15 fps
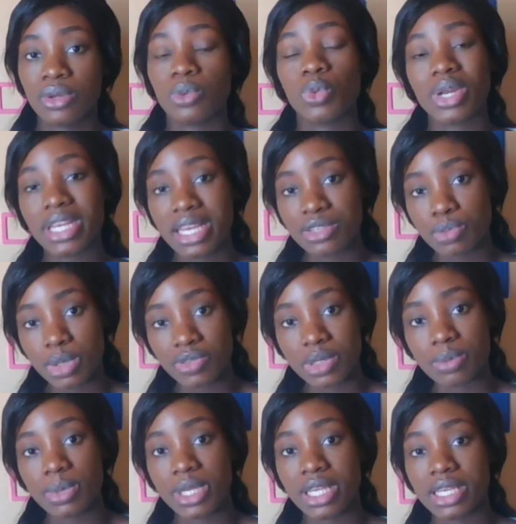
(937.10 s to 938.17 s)
what has been
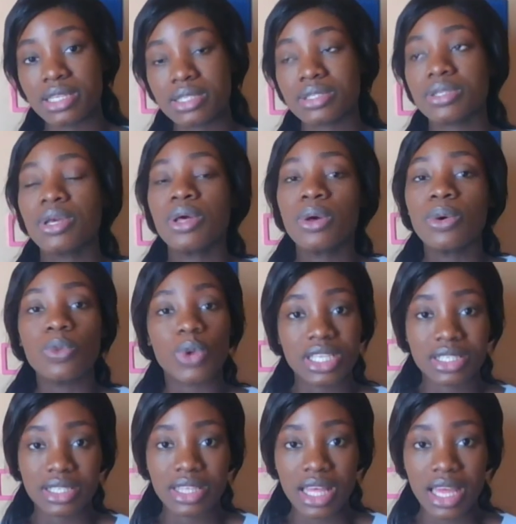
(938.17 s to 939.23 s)
replaced, what
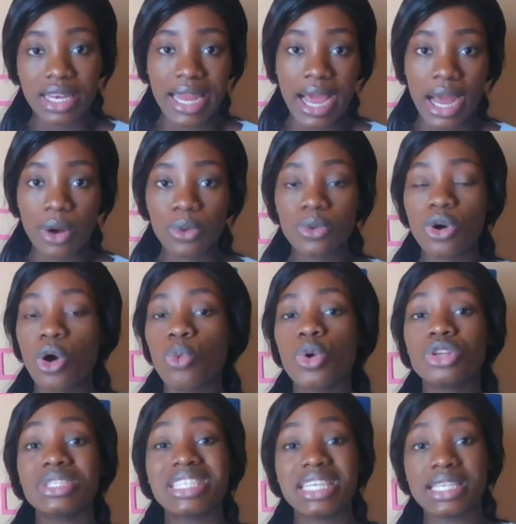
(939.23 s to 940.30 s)
is there now, or
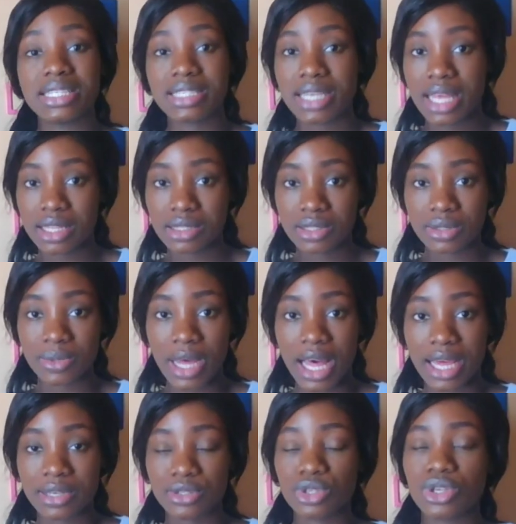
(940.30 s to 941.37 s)
what they intend to
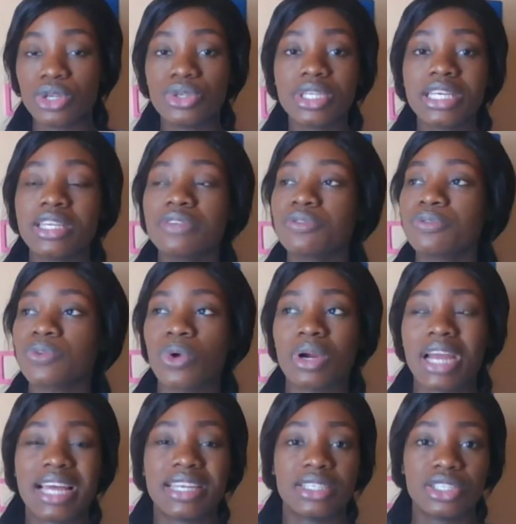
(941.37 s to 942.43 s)
add. So you're looking for
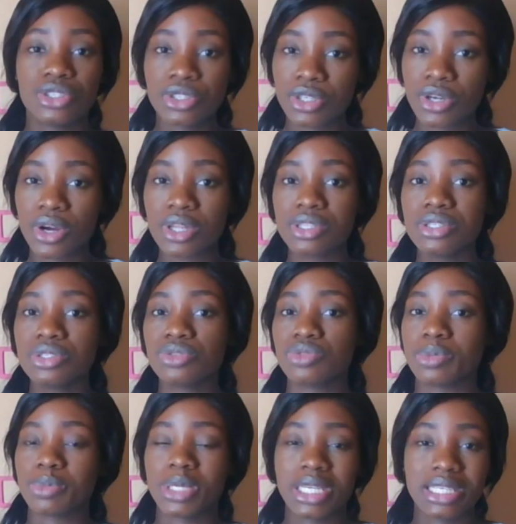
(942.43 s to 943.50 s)
additions,
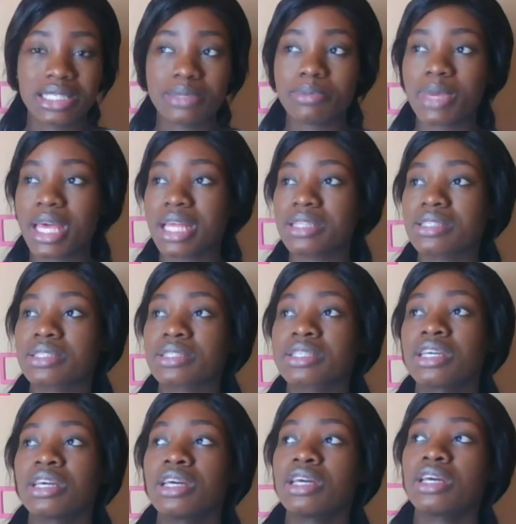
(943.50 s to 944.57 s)
replacements,
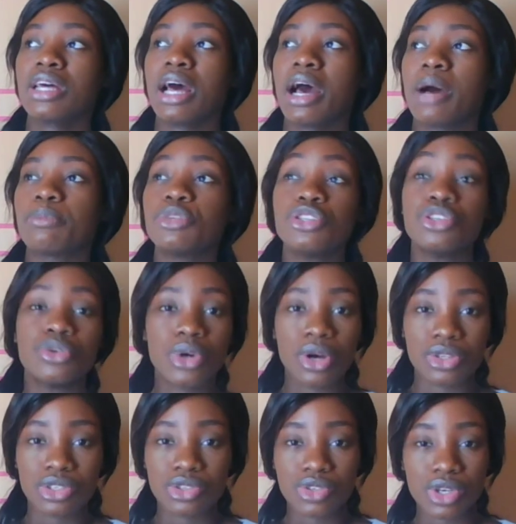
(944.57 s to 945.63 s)
um, new
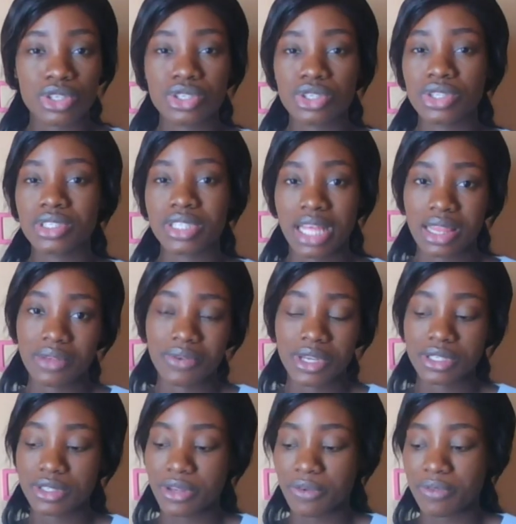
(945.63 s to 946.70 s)
constructions, and the
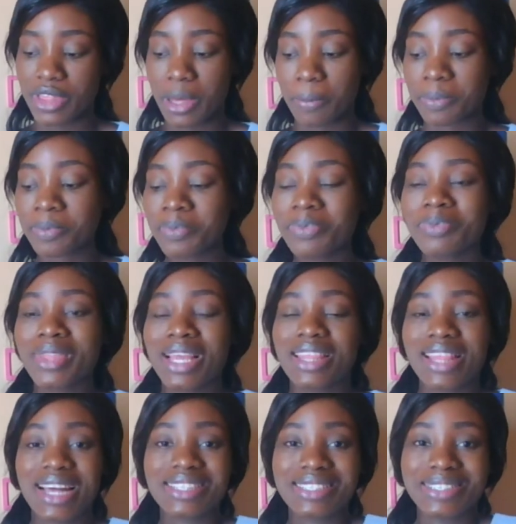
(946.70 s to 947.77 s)
rest of them.
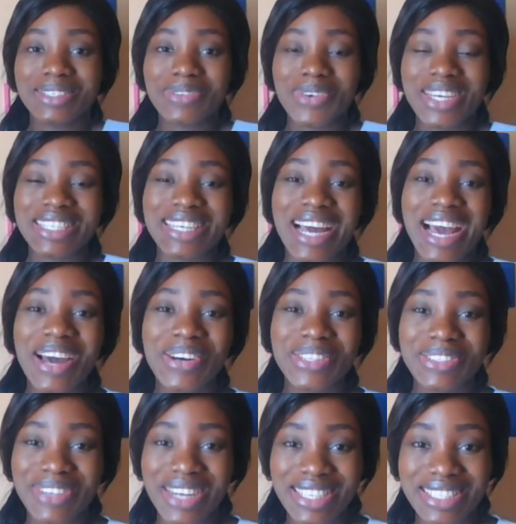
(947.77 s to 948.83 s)
That's the way the
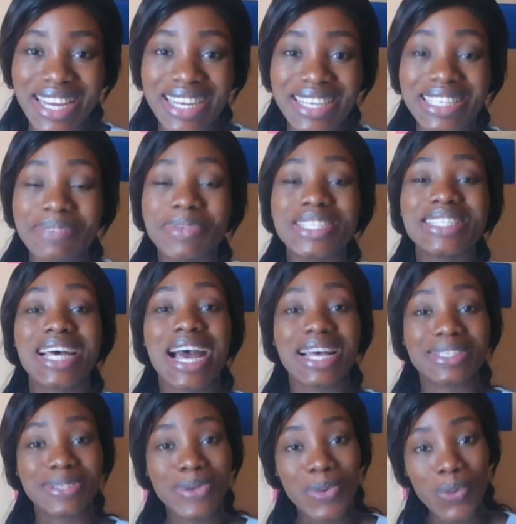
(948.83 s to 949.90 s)
IELTS Writing Academic
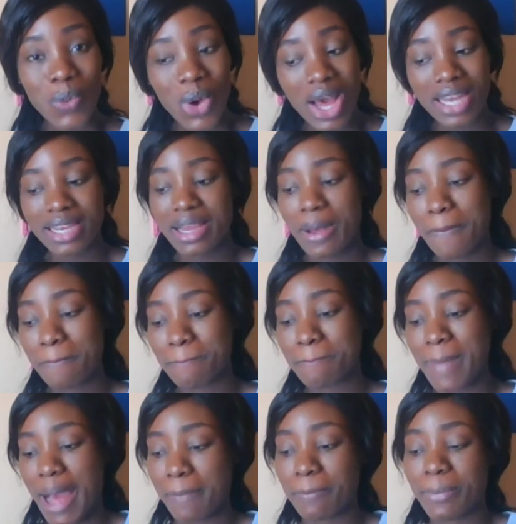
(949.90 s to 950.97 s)
Task 1
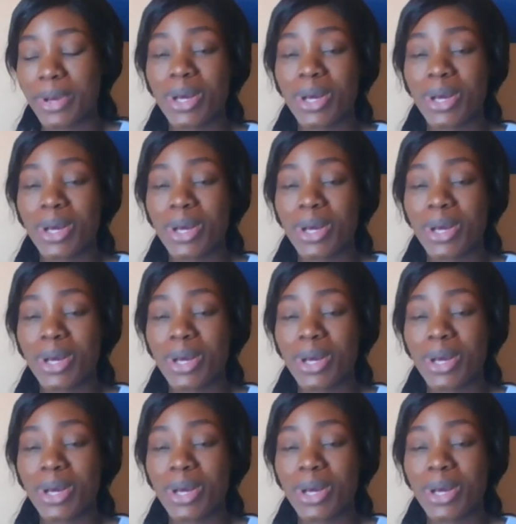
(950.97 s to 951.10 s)
map